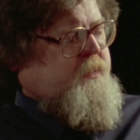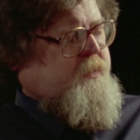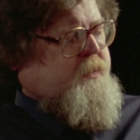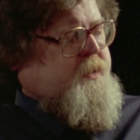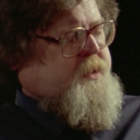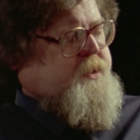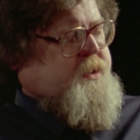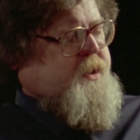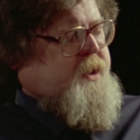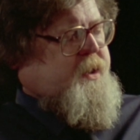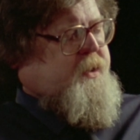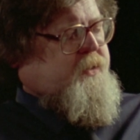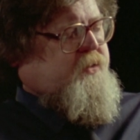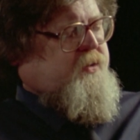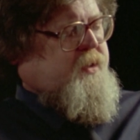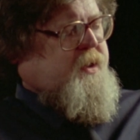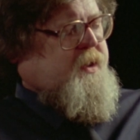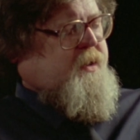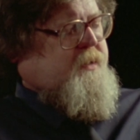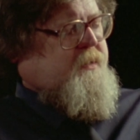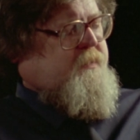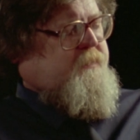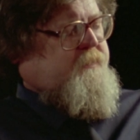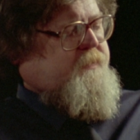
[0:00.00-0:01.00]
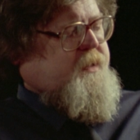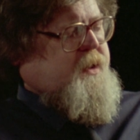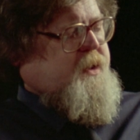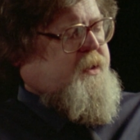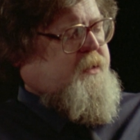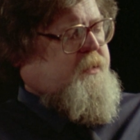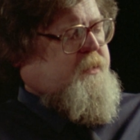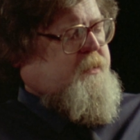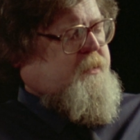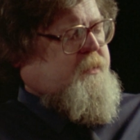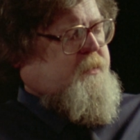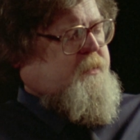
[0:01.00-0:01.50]
which I think of
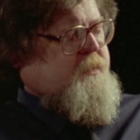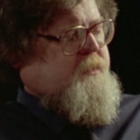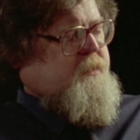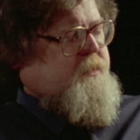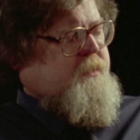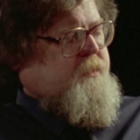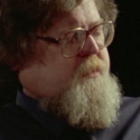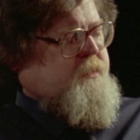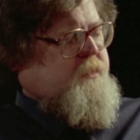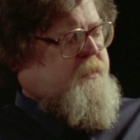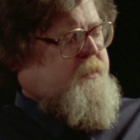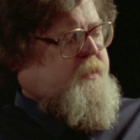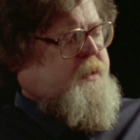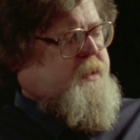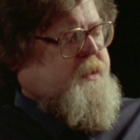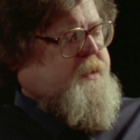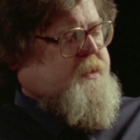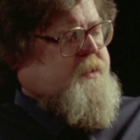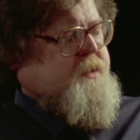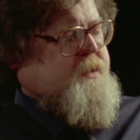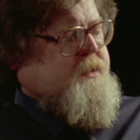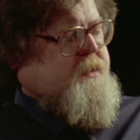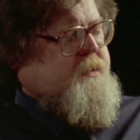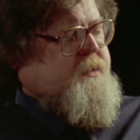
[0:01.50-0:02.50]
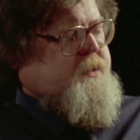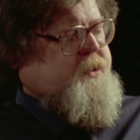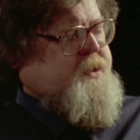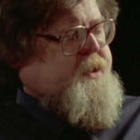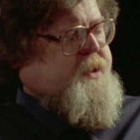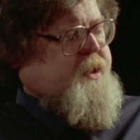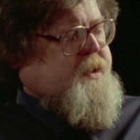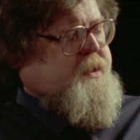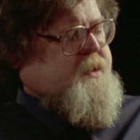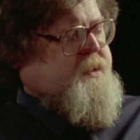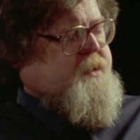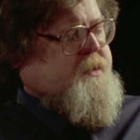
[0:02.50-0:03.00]
now as little
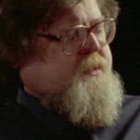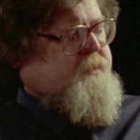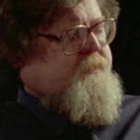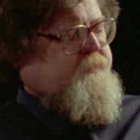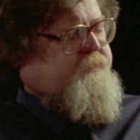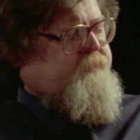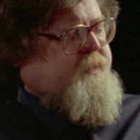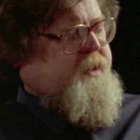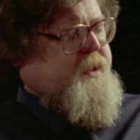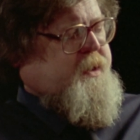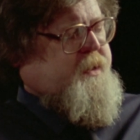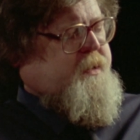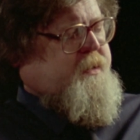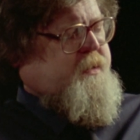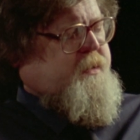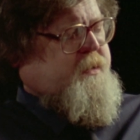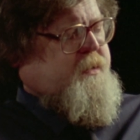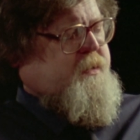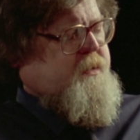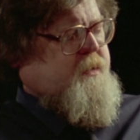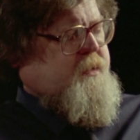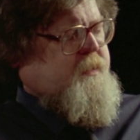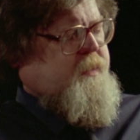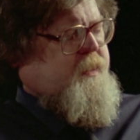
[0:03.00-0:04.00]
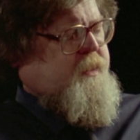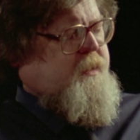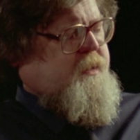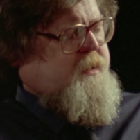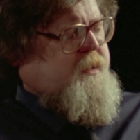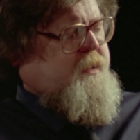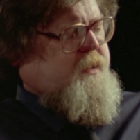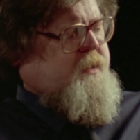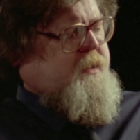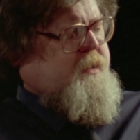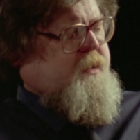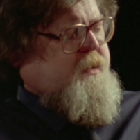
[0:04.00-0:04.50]
jets of fire,
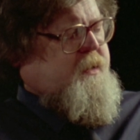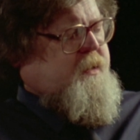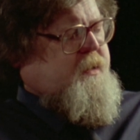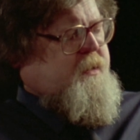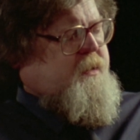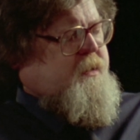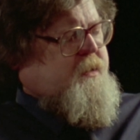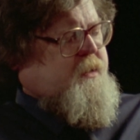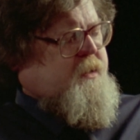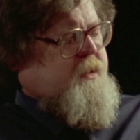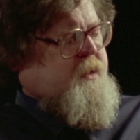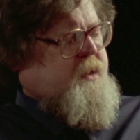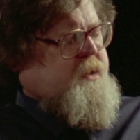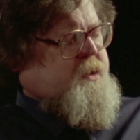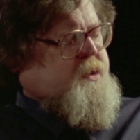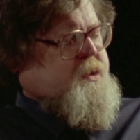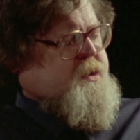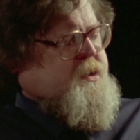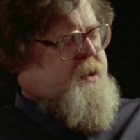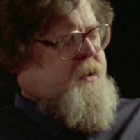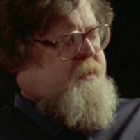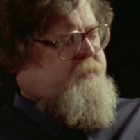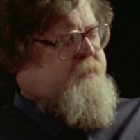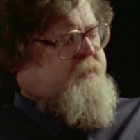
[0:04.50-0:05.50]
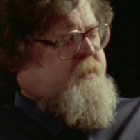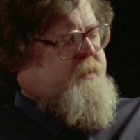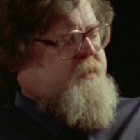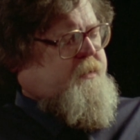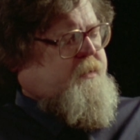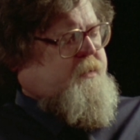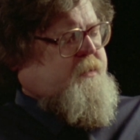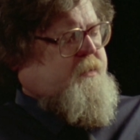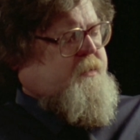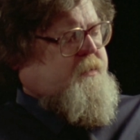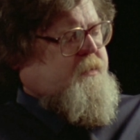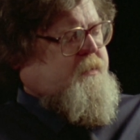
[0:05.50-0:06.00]
I discovered